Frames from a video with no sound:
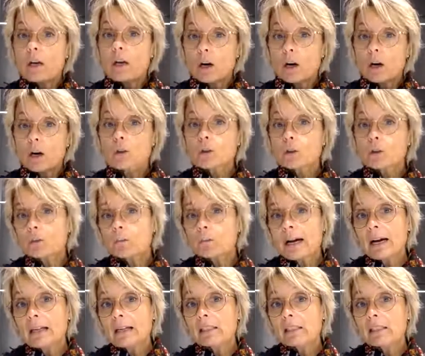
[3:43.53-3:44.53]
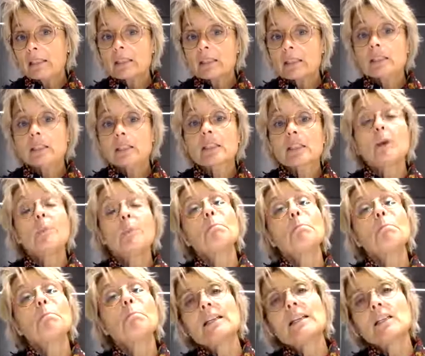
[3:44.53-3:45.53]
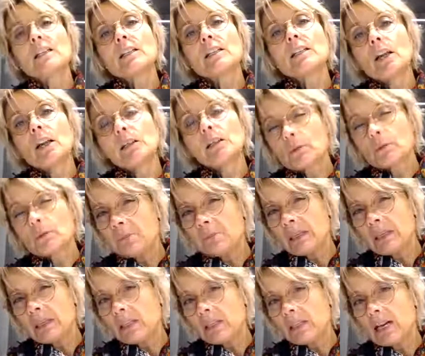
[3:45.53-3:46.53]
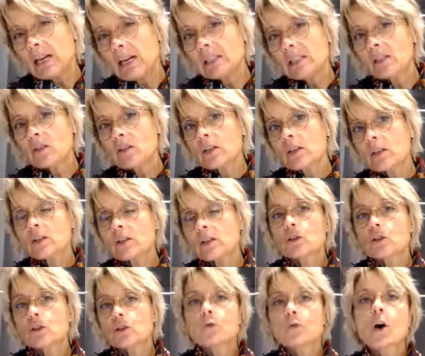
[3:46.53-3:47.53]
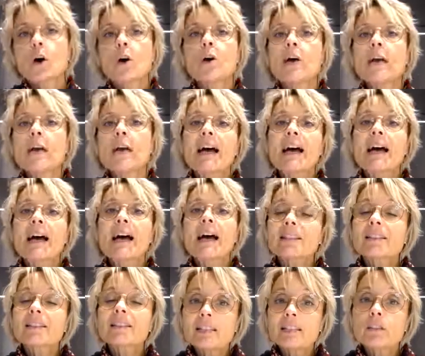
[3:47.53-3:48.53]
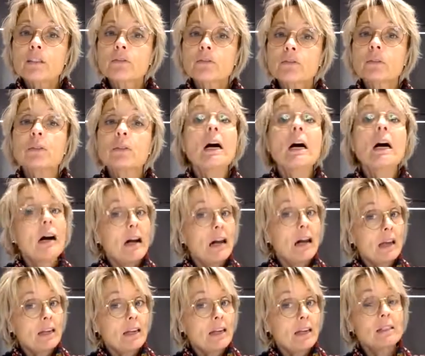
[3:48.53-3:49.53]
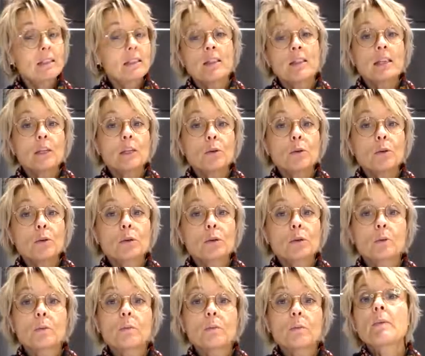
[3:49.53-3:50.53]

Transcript: old spices may not be as strong and tasteful as they used to.